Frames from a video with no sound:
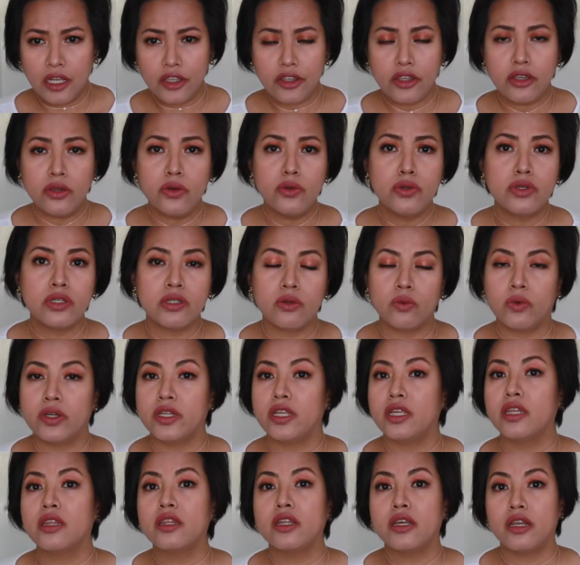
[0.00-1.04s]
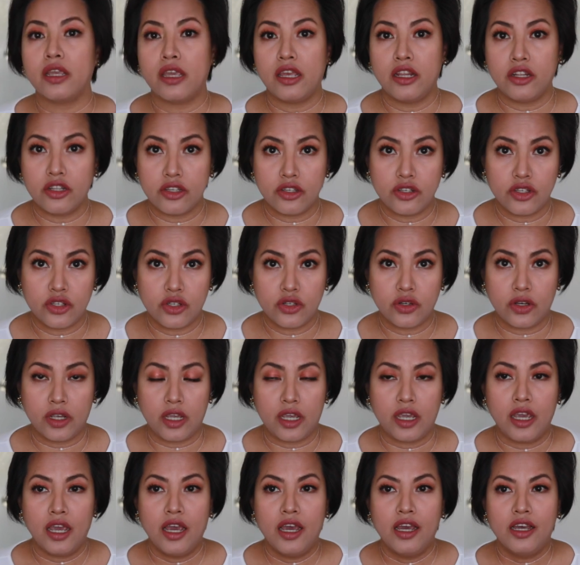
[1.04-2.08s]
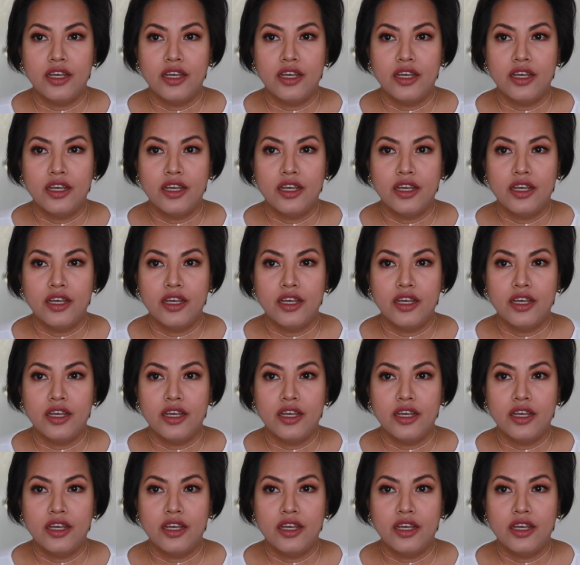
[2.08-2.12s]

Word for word: used within the industry.